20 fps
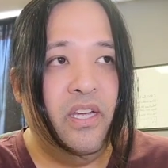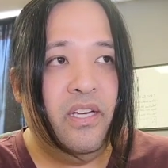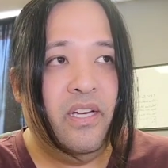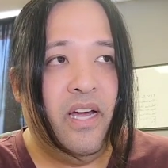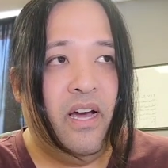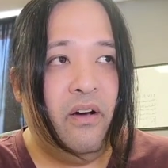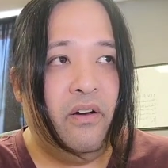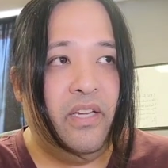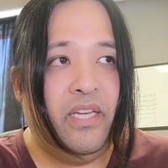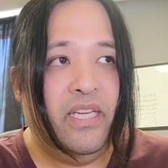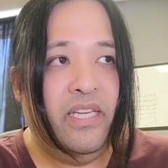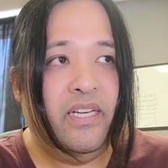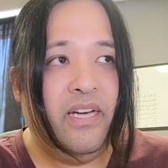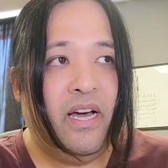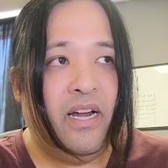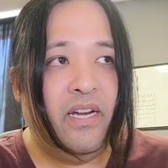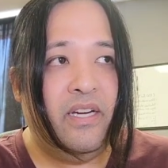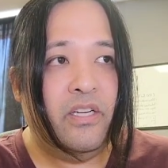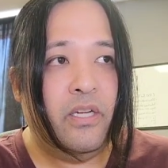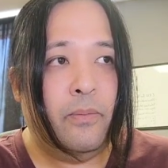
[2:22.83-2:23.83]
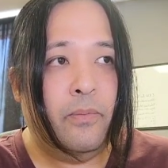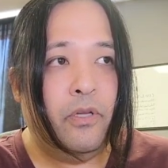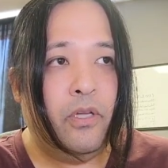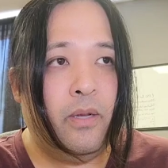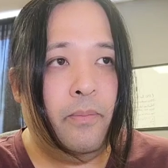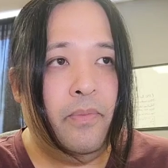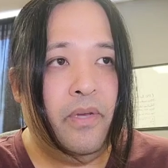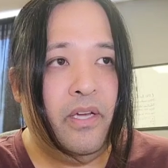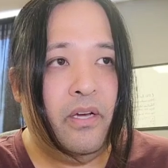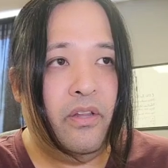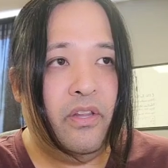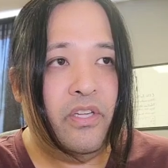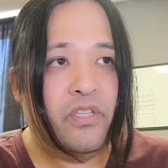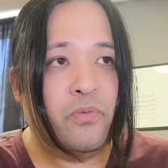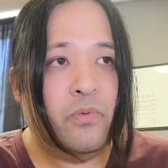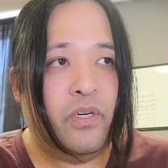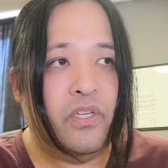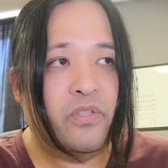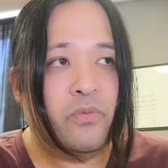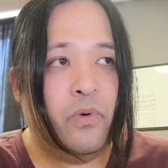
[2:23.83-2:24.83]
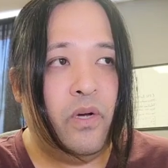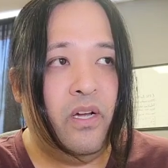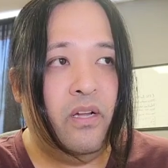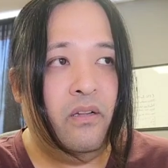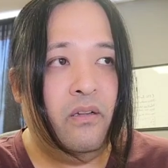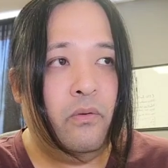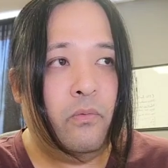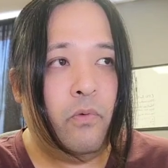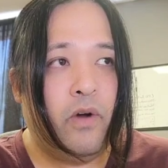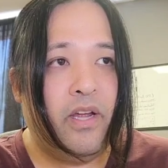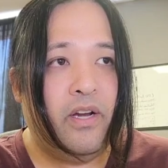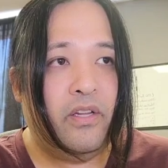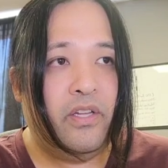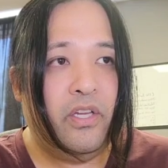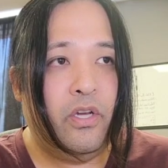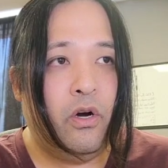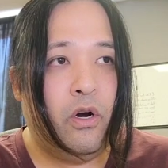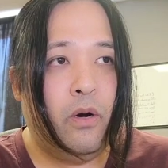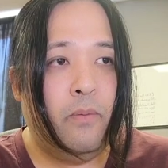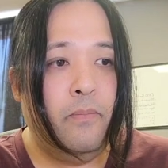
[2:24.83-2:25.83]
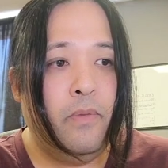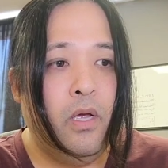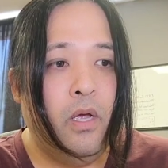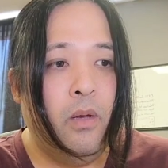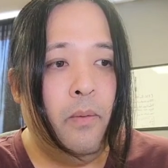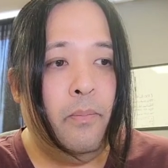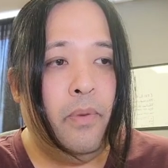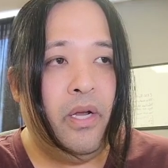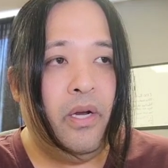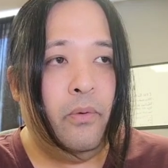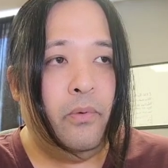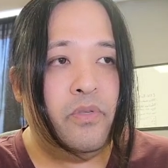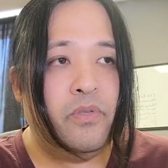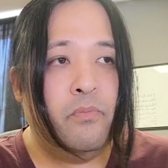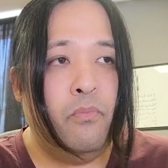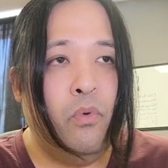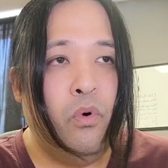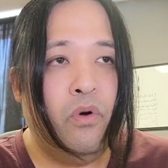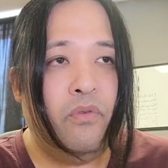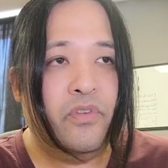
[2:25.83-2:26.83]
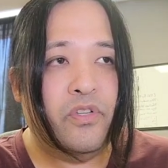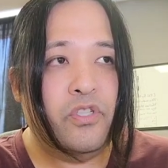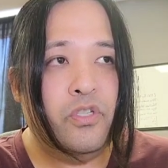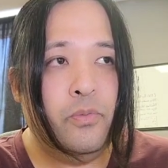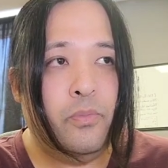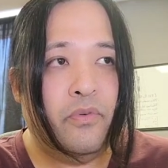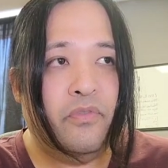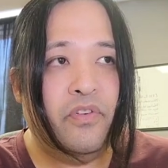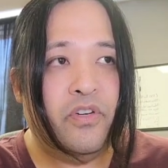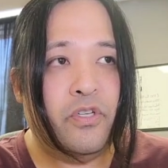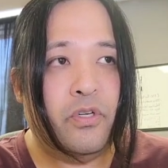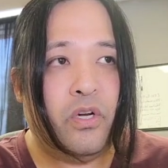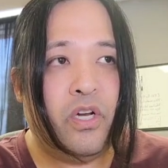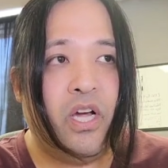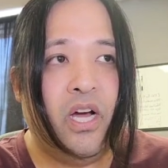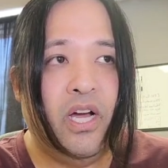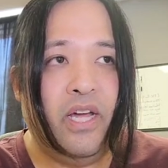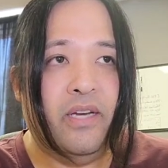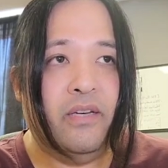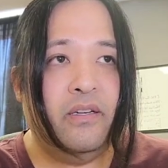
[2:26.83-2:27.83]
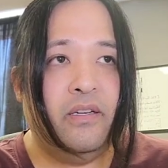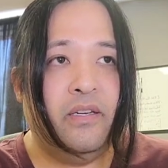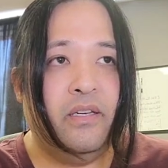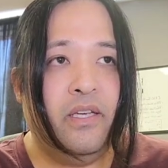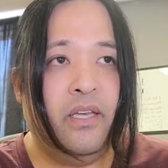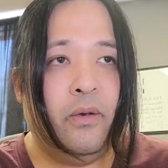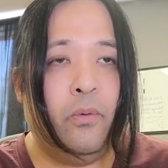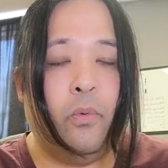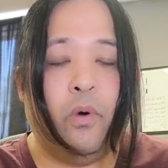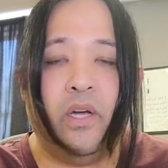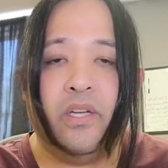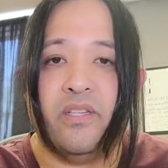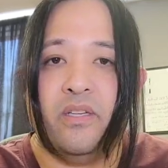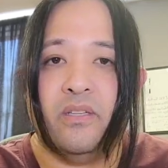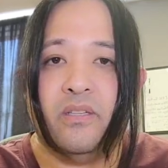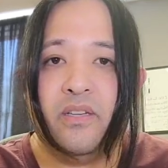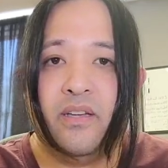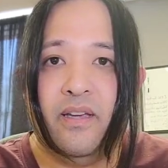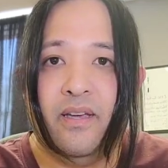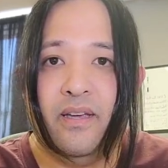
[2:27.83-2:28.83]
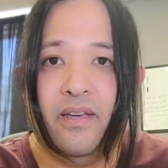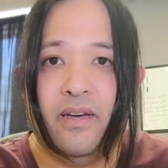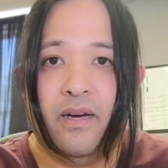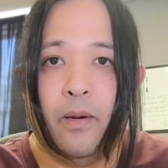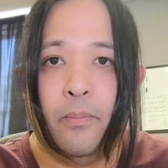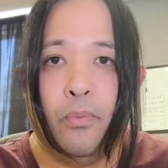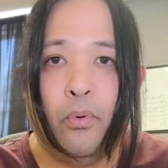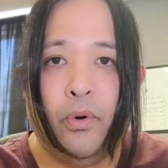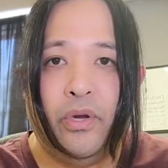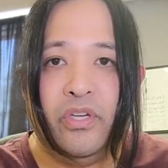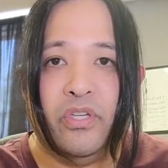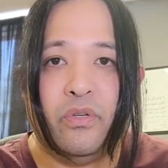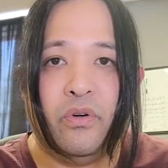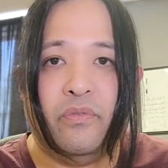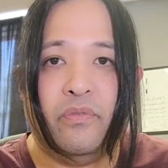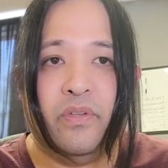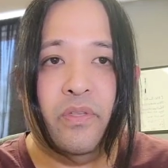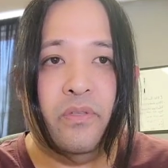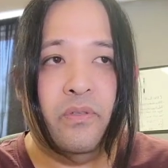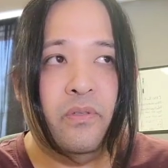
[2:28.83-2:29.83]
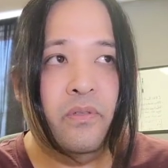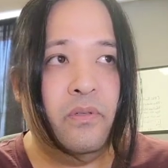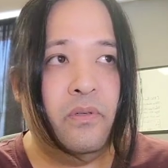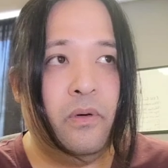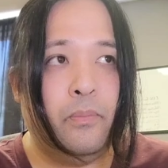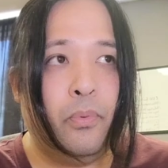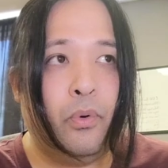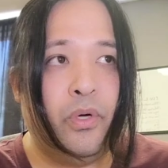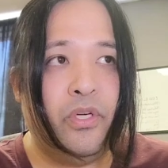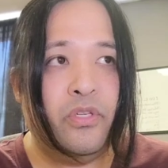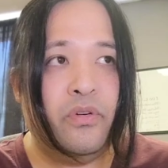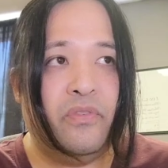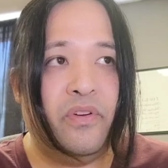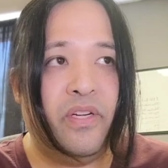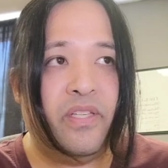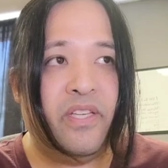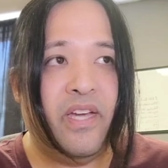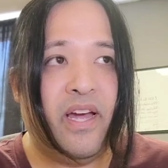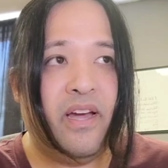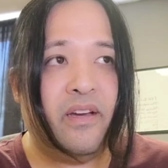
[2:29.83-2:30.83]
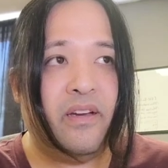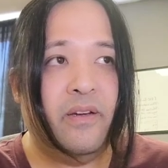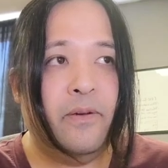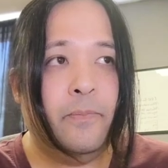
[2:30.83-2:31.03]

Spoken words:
Now, he got a double on me on this one as well, right on the arm, but it more of a superficial cut. It wasn't a point-driven attack.